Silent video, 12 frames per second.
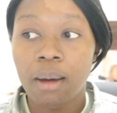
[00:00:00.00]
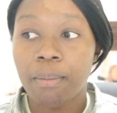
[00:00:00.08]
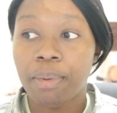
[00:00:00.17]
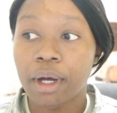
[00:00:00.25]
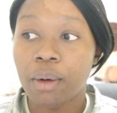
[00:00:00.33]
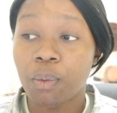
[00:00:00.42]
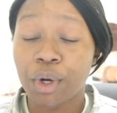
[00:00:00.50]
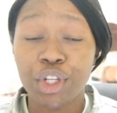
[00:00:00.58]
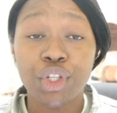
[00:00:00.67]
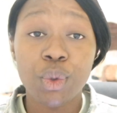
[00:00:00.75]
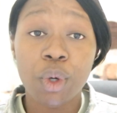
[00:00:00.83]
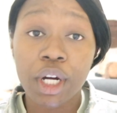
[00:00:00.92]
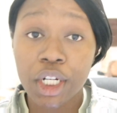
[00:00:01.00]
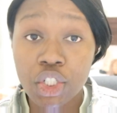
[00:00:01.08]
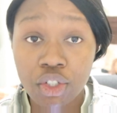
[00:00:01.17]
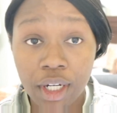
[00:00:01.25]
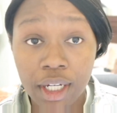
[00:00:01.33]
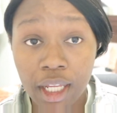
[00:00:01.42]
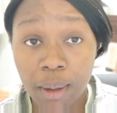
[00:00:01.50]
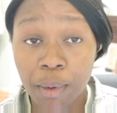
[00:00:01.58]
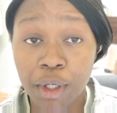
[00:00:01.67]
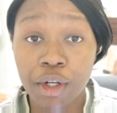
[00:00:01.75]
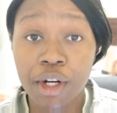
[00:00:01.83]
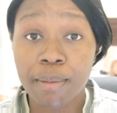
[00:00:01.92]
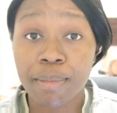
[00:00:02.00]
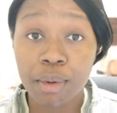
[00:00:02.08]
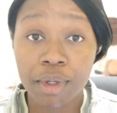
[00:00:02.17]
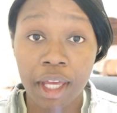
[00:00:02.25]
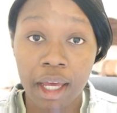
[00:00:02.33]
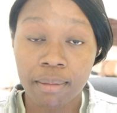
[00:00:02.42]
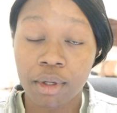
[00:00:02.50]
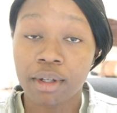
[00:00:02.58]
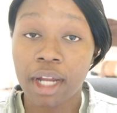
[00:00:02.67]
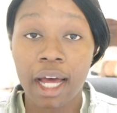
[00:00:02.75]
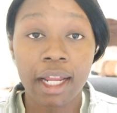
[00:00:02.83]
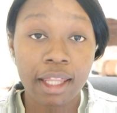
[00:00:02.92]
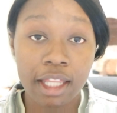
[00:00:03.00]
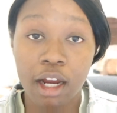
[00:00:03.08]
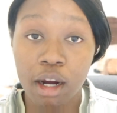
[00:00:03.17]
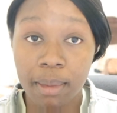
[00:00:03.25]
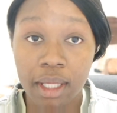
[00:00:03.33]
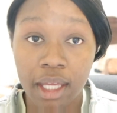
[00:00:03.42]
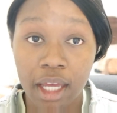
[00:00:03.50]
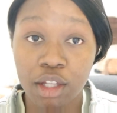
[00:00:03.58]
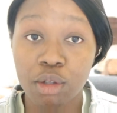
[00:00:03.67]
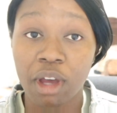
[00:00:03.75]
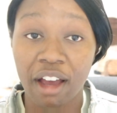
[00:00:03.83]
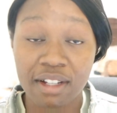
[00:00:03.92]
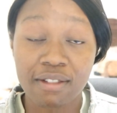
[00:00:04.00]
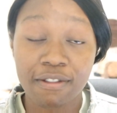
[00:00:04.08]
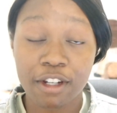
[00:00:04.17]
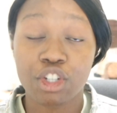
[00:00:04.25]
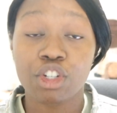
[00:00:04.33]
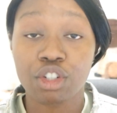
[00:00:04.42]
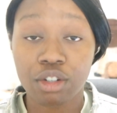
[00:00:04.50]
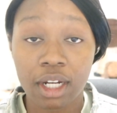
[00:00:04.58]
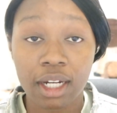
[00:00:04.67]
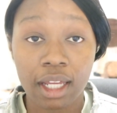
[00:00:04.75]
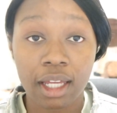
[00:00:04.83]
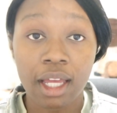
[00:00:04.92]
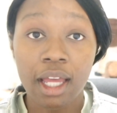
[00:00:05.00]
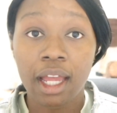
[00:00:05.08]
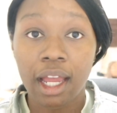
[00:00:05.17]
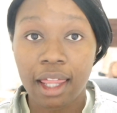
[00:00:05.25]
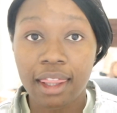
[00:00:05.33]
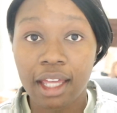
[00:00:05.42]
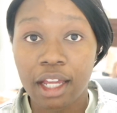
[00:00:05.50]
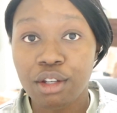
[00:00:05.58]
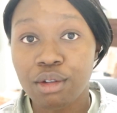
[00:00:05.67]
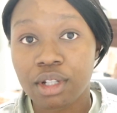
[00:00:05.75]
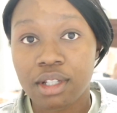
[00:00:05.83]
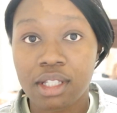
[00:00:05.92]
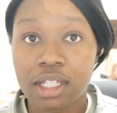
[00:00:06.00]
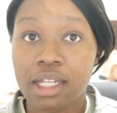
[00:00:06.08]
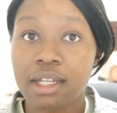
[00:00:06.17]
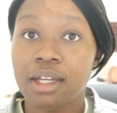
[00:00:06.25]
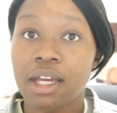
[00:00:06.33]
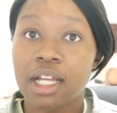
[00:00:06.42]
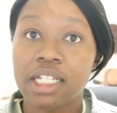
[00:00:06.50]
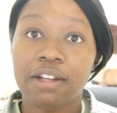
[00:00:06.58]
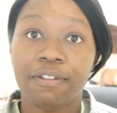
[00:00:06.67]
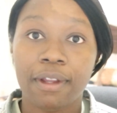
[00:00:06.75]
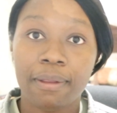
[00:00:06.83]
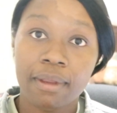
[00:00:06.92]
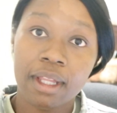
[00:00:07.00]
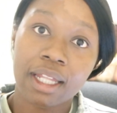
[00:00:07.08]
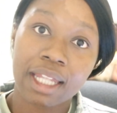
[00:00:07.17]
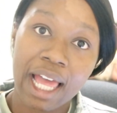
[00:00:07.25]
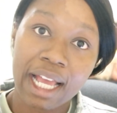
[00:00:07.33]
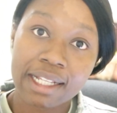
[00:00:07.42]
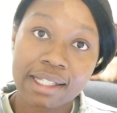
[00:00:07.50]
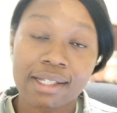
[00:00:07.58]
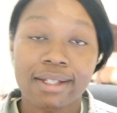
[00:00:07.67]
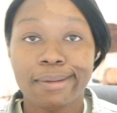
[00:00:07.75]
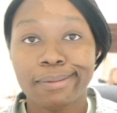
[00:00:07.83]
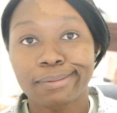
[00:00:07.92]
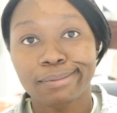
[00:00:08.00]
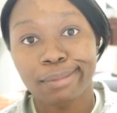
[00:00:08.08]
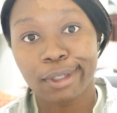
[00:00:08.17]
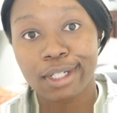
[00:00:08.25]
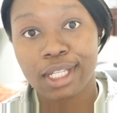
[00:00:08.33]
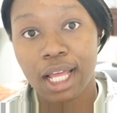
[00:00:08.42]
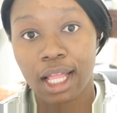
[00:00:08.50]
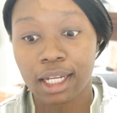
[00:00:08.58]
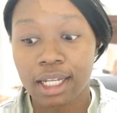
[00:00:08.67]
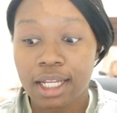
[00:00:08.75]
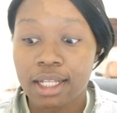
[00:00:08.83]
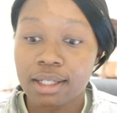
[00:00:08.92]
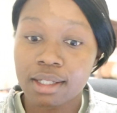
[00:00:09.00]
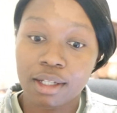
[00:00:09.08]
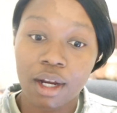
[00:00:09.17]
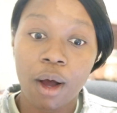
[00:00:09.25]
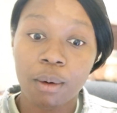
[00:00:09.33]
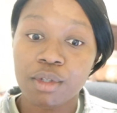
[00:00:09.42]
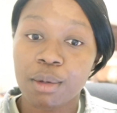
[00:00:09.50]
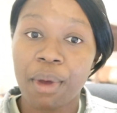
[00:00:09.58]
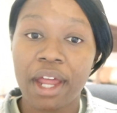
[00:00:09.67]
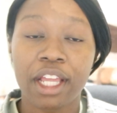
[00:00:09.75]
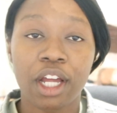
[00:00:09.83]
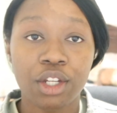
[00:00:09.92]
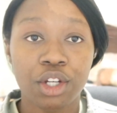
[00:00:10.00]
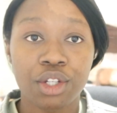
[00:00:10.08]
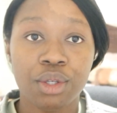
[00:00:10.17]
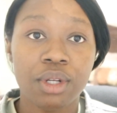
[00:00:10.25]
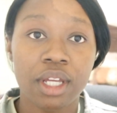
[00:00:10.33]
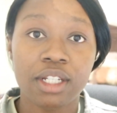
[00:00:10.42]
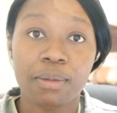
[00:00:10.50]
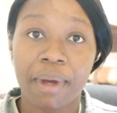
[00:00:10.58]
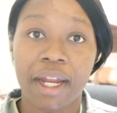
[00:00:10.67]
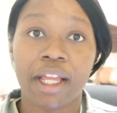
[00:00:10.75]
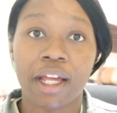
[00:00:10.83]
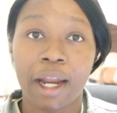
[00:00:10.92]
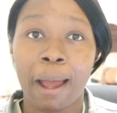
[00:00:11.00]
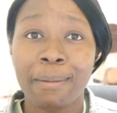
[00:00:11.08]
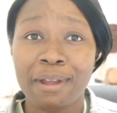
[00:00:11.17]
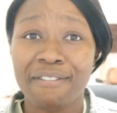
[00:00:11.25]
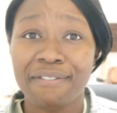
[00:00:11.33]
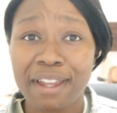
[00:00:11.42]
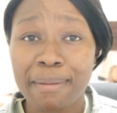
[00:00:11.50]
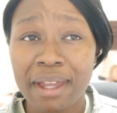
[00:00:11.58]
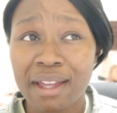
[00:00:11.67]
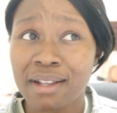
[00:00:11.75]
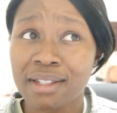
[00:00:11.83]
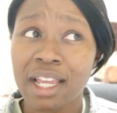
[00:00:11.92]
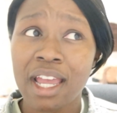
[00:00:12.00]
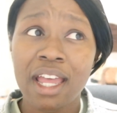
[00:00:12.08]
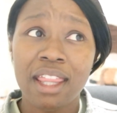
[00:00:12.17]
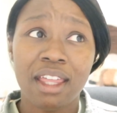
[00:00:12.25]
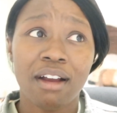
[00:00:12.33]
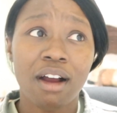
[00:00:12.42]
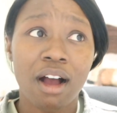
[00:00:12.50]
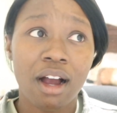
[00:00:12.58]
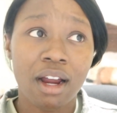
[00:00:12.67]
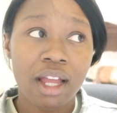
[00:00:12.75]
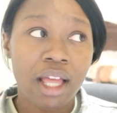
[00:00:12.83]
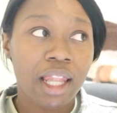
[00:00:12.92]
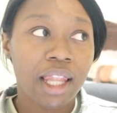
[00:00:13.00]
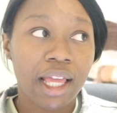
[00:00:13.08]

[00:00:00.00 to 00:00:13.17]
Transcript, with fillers: But when you are in training, when you're in boot camp, you're not in the army yet. You have to finish your training, and then you can see different lax personalities, you know, depending on your unit, depending on how many females there are.